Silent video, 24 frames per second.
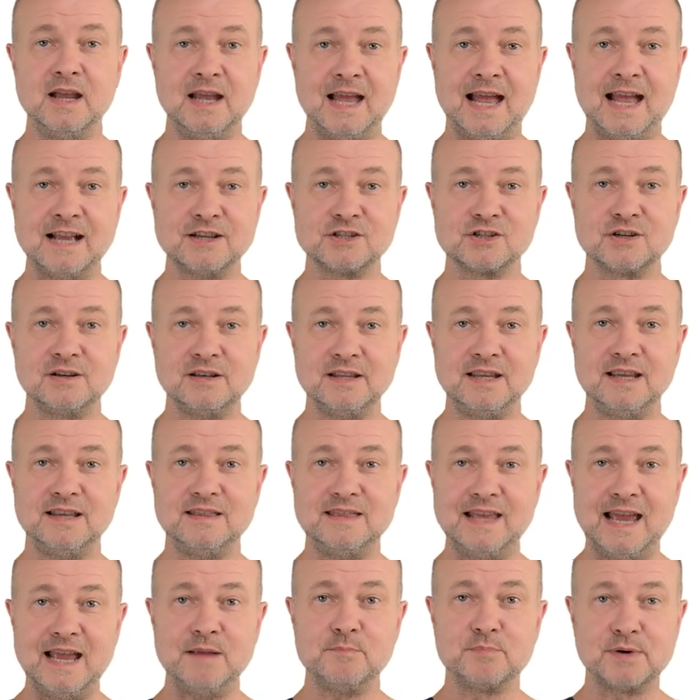Actually,
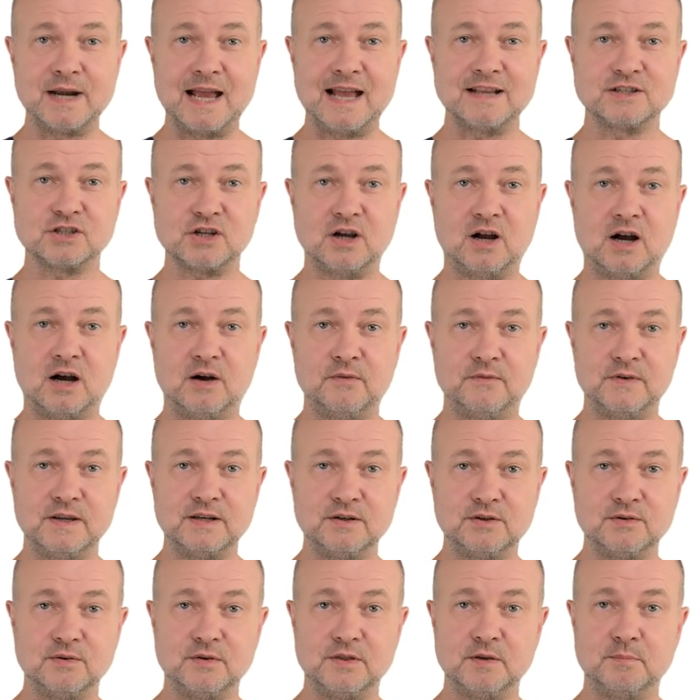they branch off
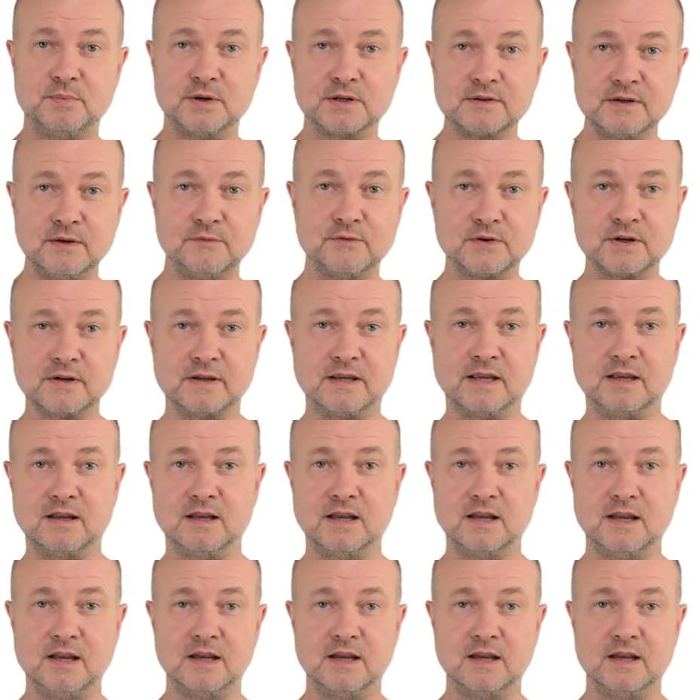into the periphery.